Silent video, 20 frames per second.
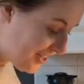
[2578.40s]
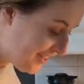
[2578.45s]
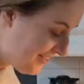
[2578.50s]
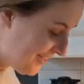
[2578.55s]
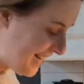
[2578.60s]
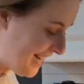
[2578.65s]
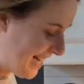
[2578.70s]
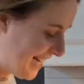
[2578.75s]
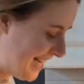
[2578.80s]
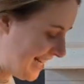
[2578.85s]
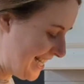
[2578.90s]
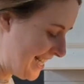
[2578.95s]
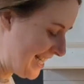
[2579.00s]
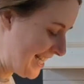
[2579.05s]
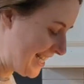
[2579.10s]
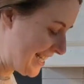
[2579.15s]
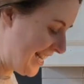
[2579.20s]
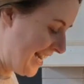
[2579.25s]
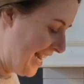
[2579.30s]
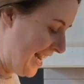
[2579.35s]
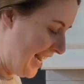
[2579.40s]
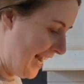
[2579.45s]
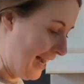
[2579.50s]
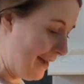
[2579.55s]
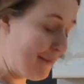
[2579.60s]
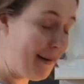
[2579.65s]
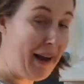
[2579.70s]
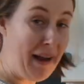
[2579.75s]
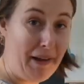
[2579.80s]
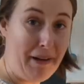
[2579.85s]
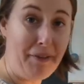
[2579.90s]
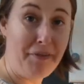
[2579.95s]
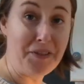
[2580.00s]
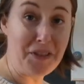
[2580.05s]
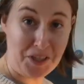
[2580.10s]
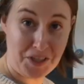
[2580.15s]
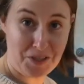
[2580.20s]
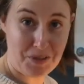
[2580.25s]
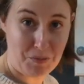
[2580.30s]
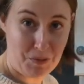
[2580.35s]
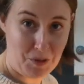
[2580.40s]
ingredients. I have just